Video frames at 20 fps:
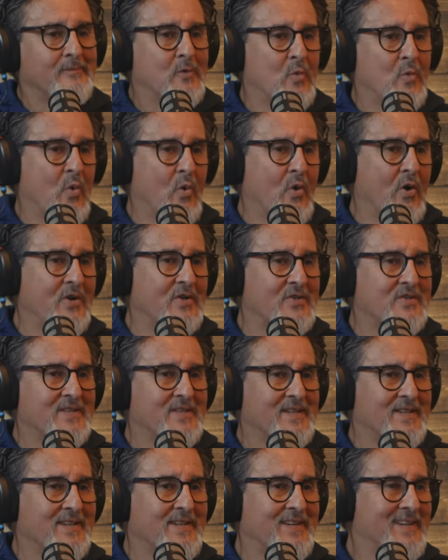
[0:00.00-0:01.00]

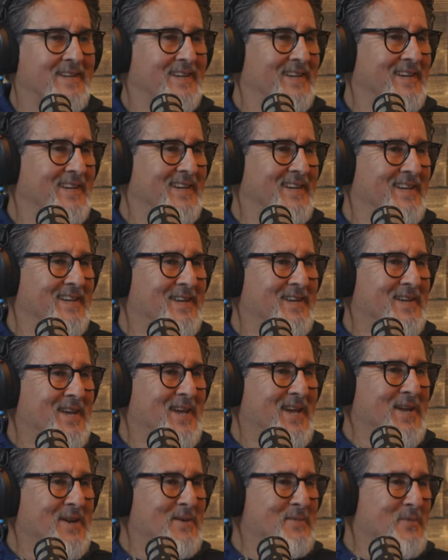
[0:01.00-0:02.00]
warrants
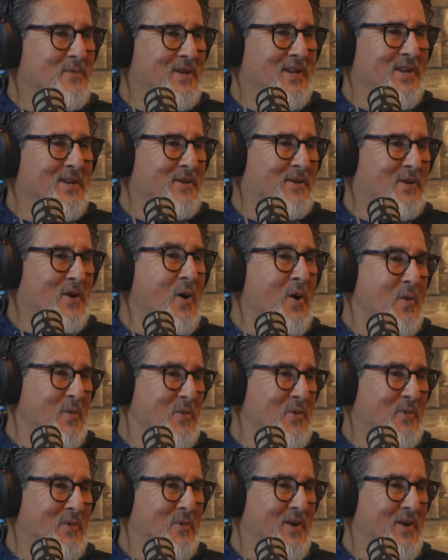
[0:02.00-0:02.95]
a, a code,